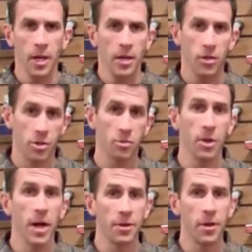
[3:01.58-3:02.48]
you should
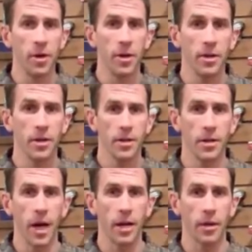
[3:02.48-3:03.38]
be on dirt,
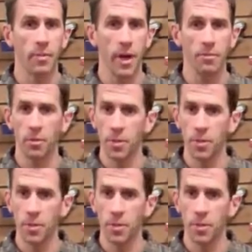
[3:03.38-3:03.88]
not on pavement.